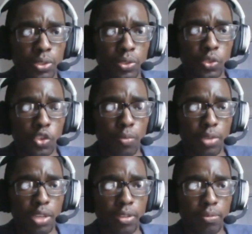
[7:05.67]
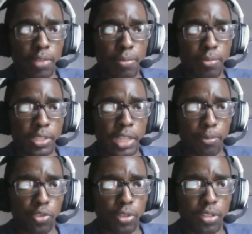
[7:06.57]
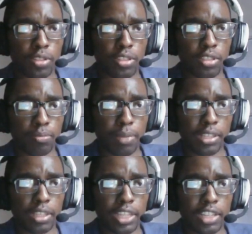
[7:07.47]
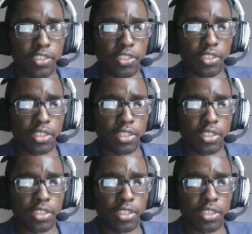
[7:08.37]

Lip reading: So many people captured by the light.